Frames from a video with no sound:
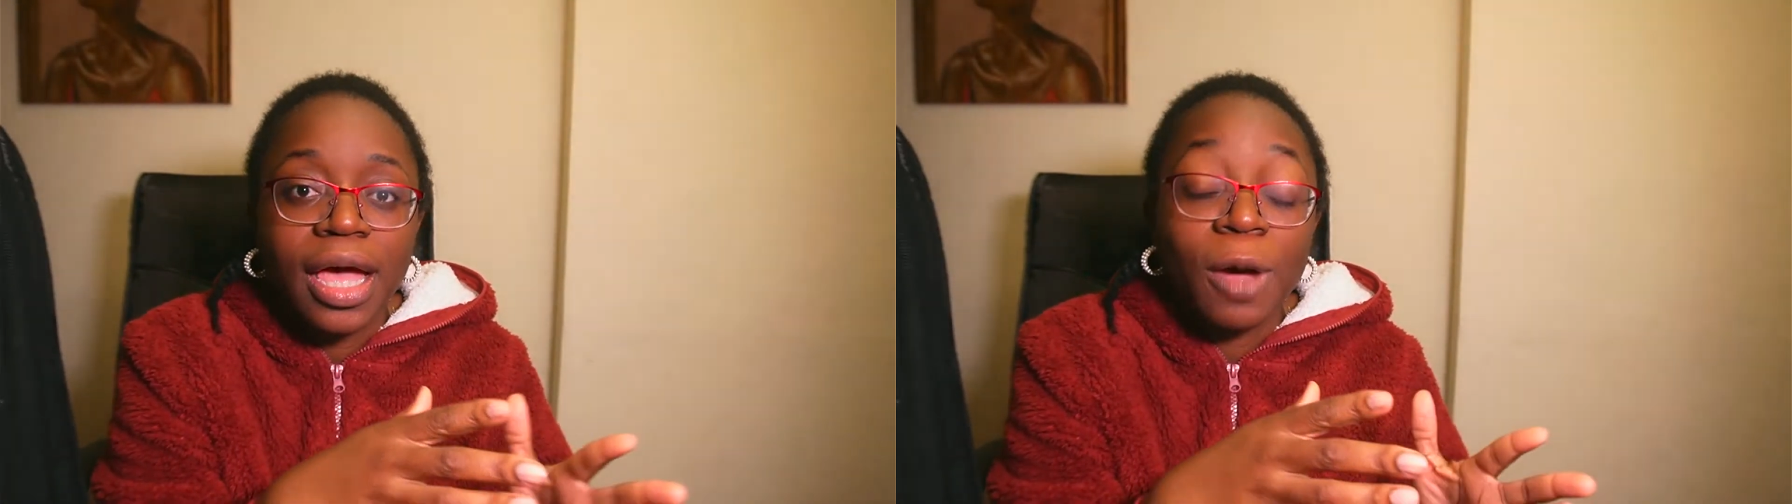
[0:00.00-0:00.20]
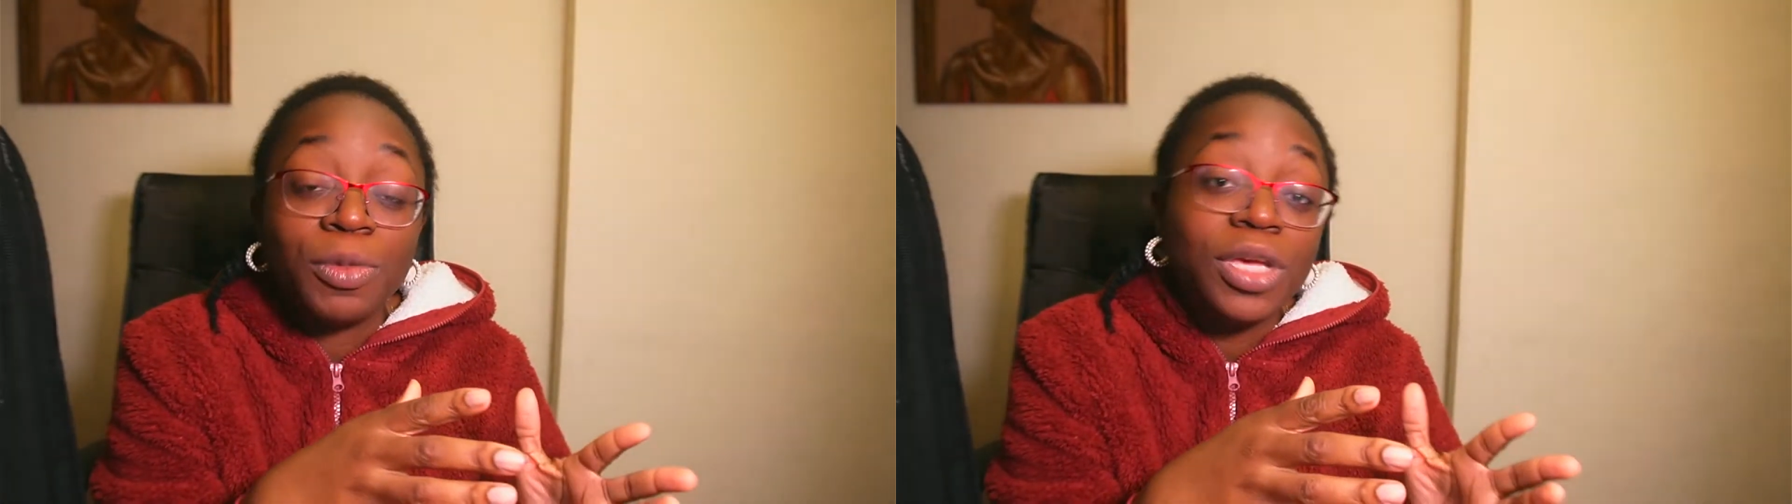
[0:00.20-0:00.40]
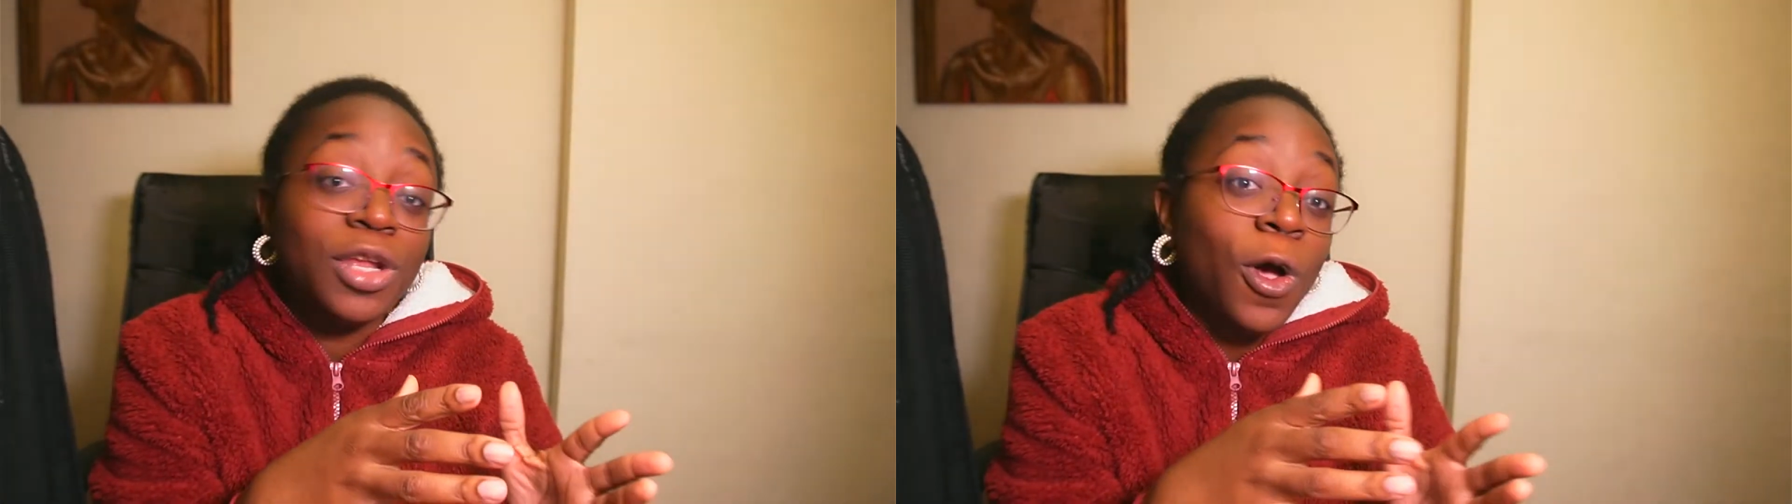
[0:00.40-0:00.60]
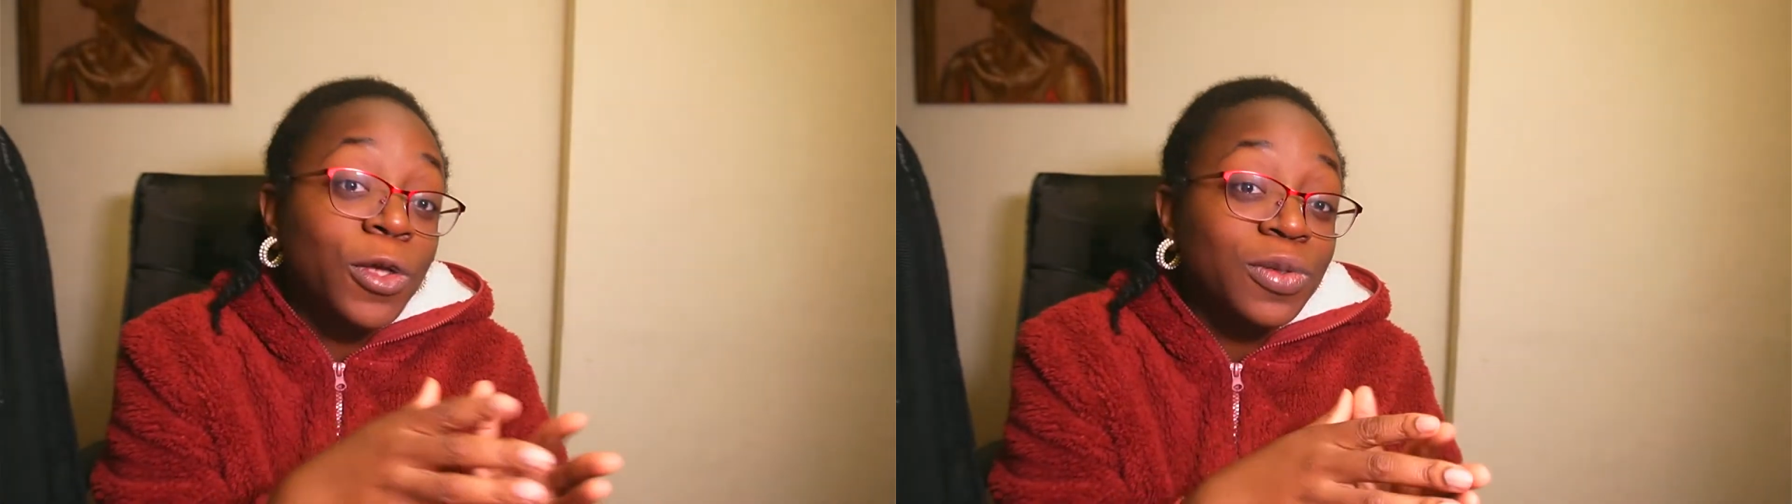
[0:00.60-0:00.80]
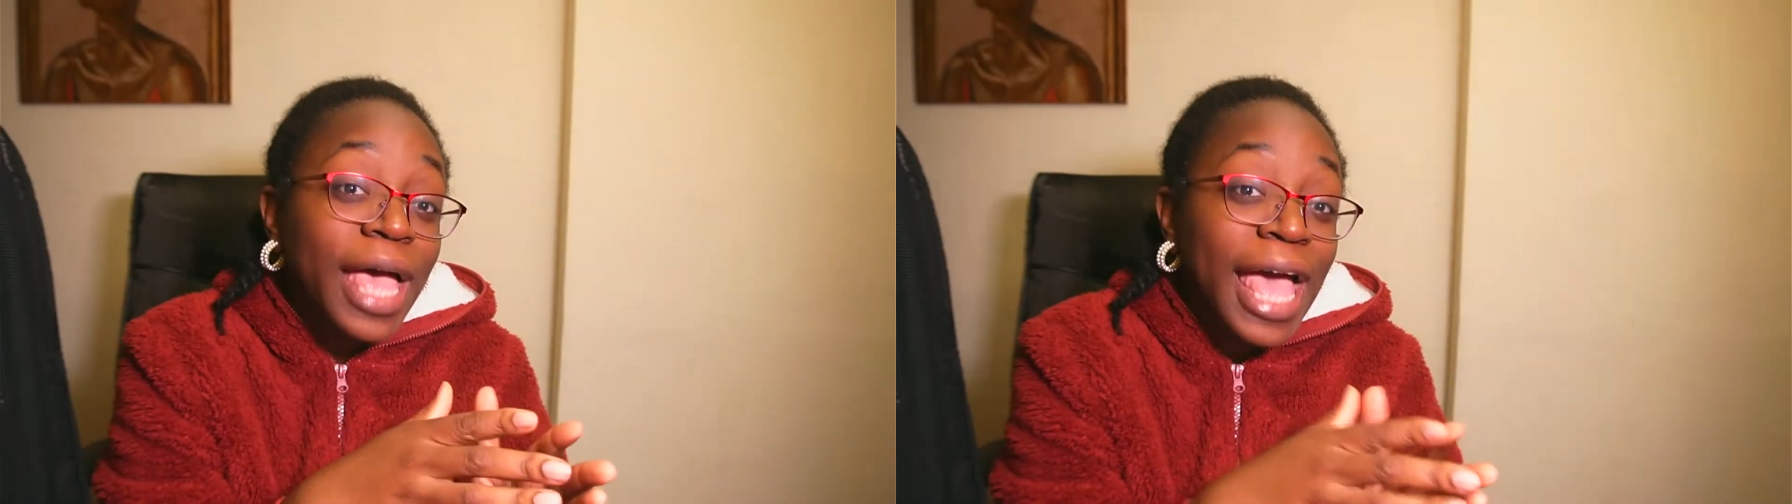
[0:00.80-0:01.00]
You can
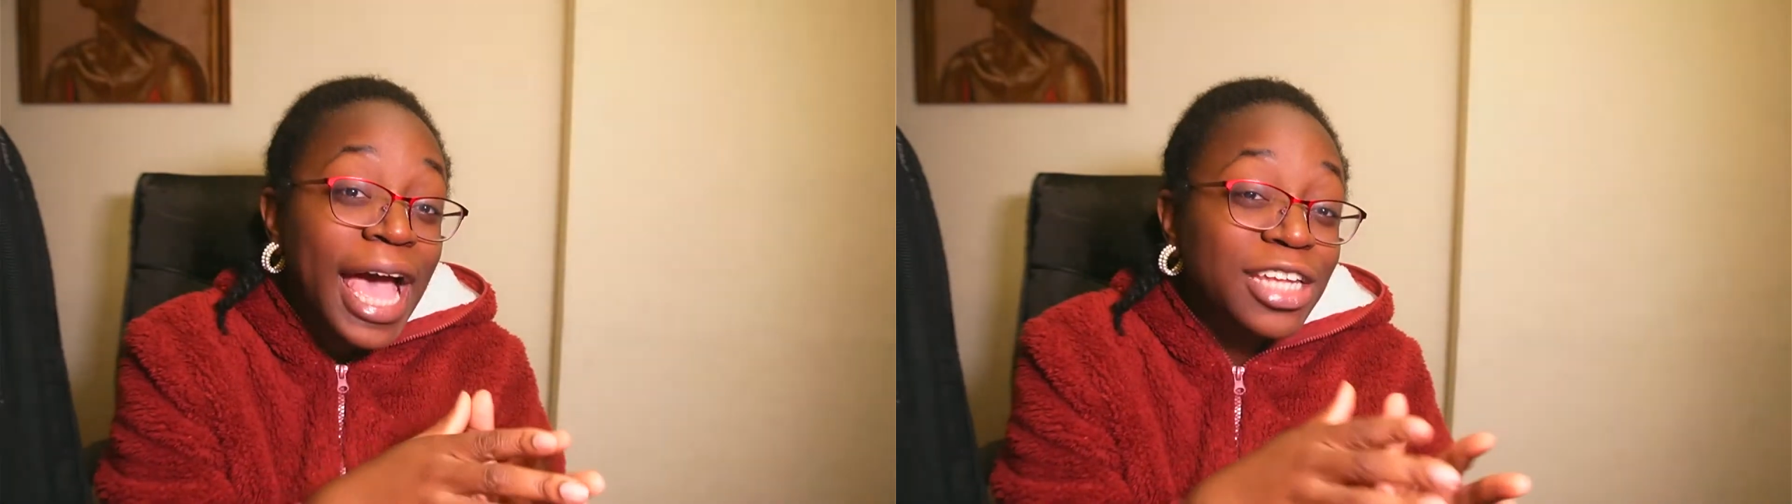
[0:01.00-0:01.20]
also add